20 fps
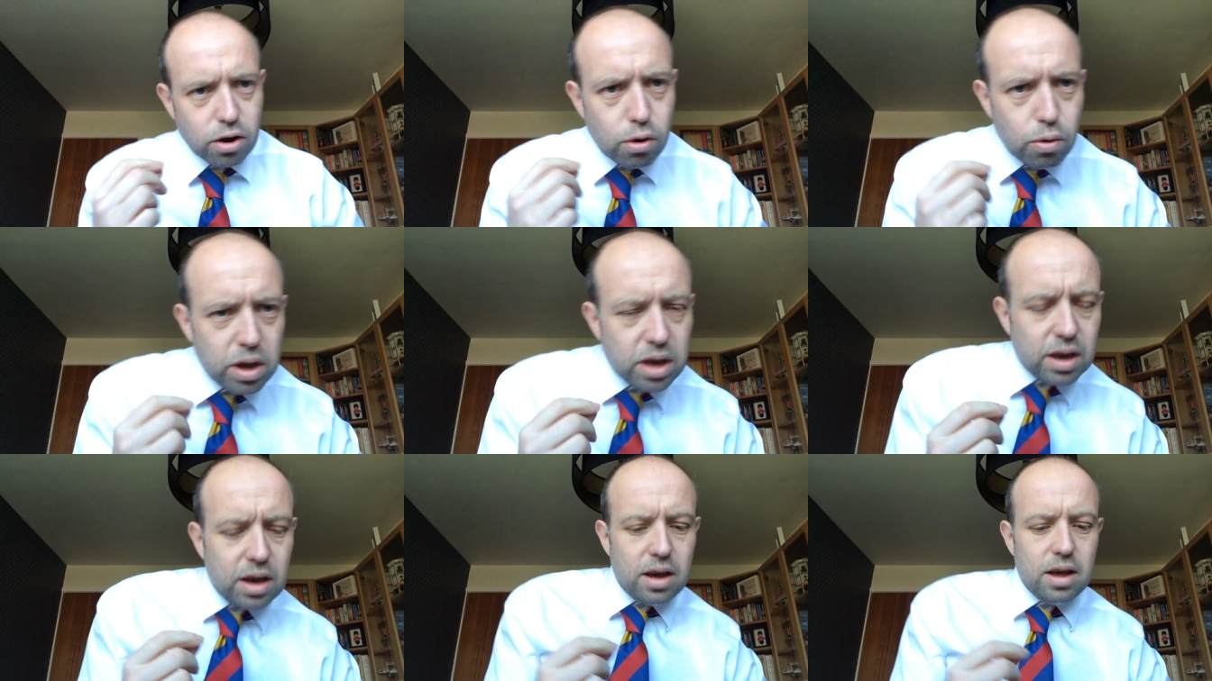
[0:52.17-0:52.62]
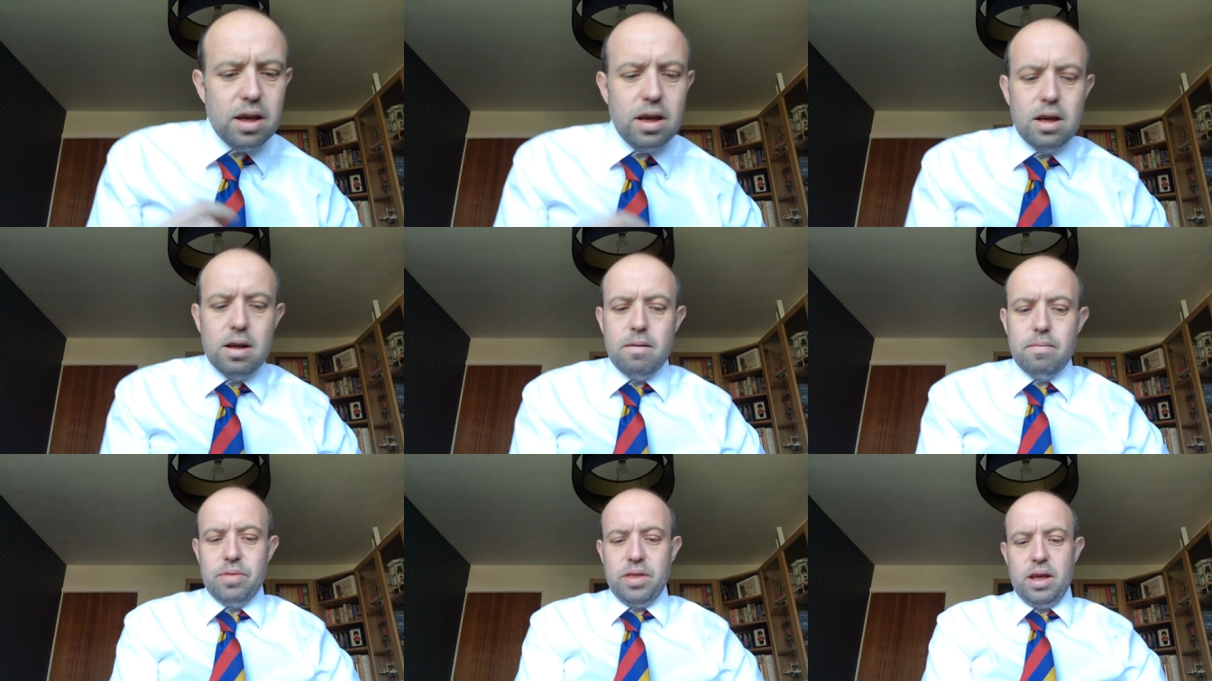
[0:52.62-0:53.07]
quicker
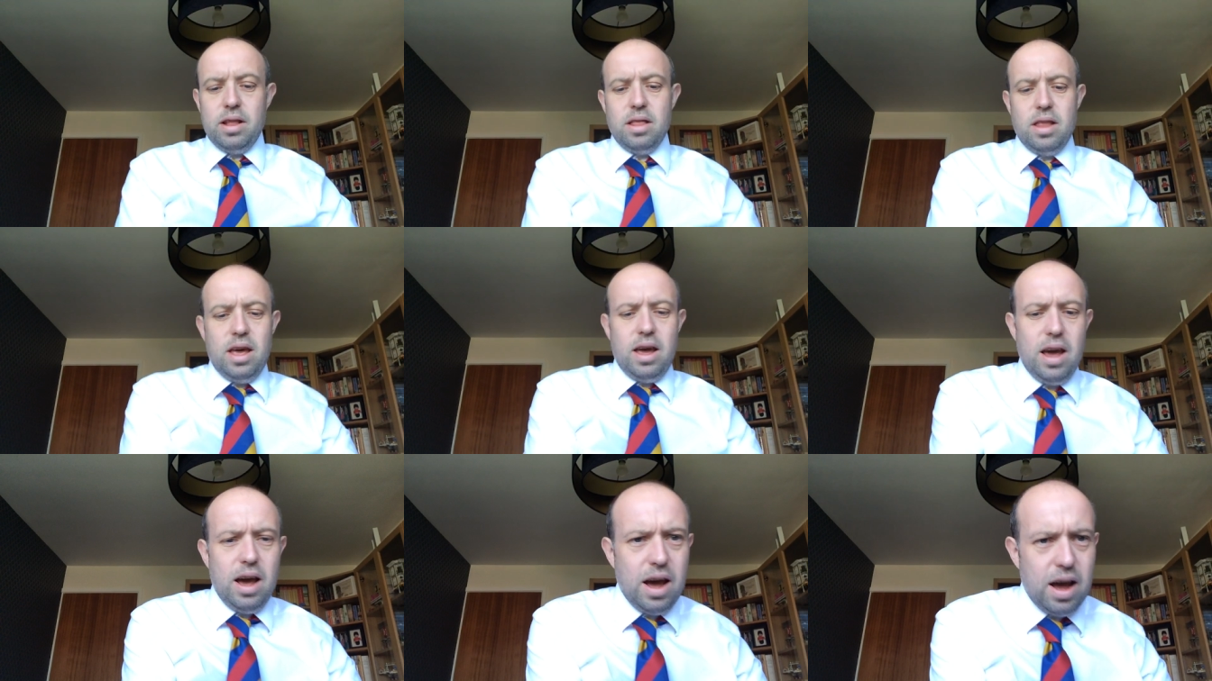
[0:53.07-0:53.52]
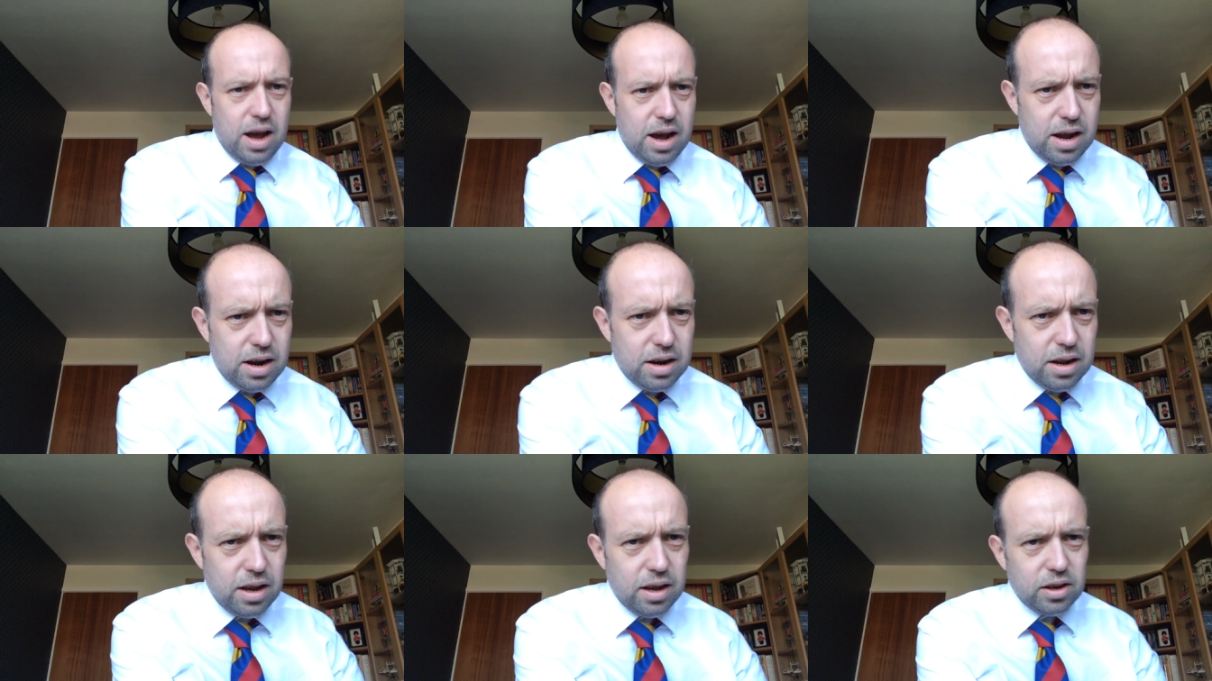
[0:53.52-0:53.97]
than they
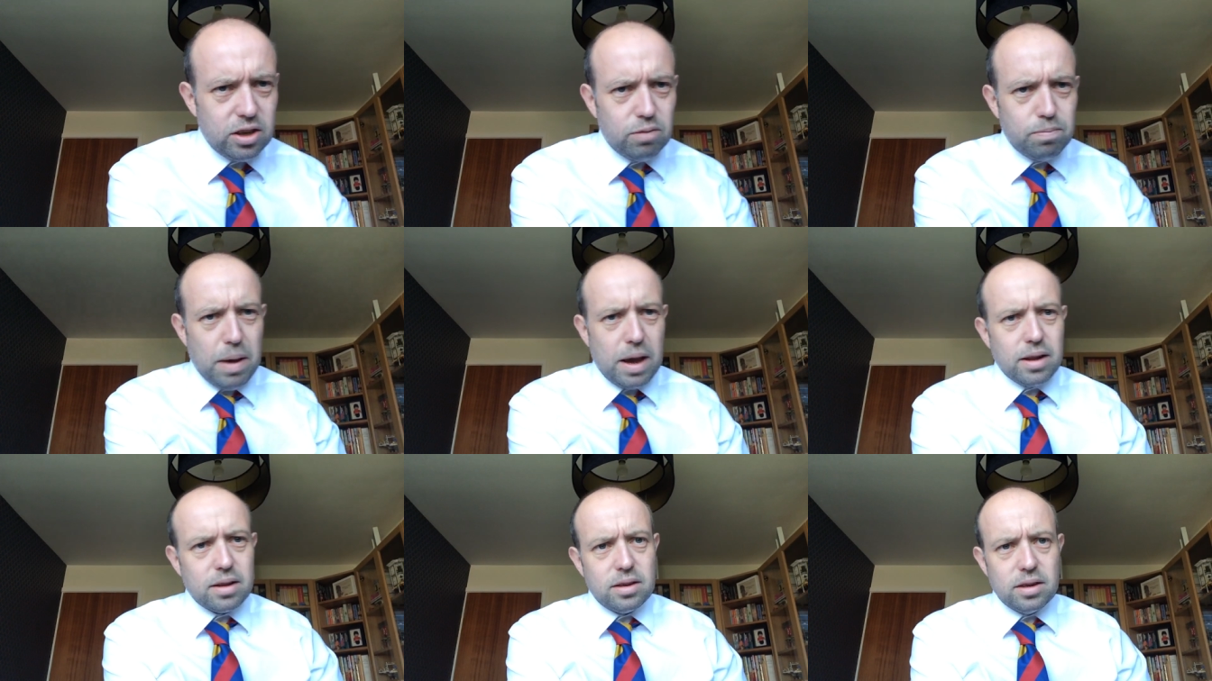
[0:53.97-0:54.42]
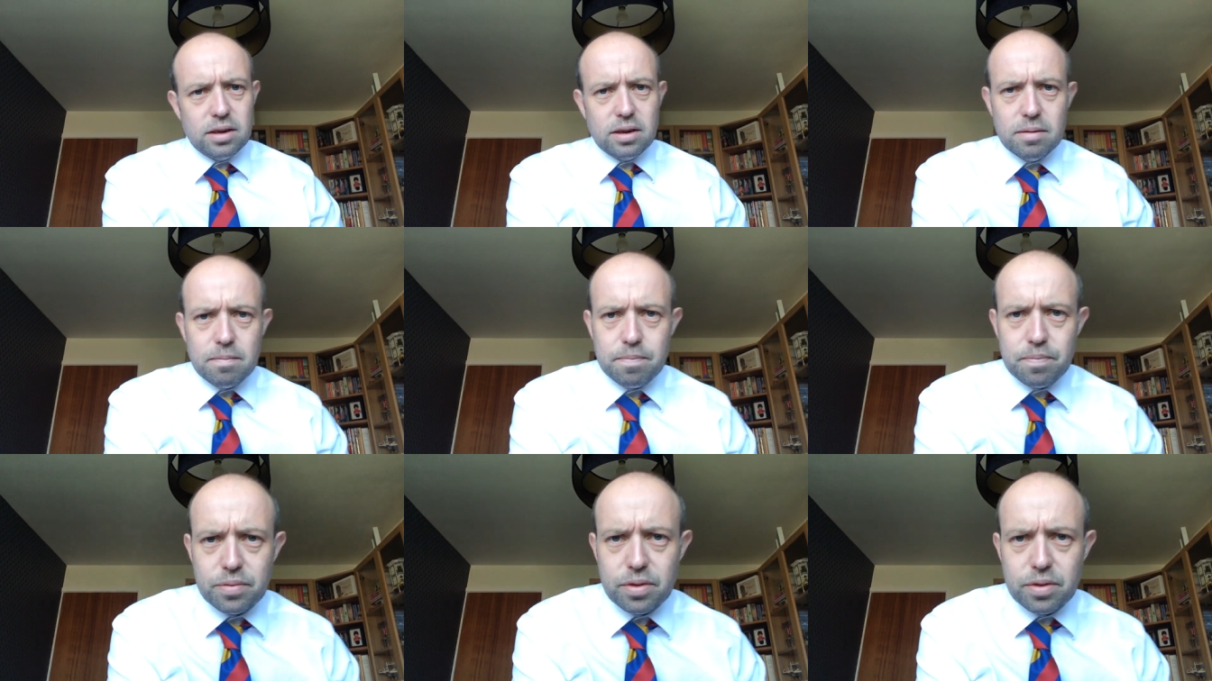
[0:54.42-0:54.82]
had expected.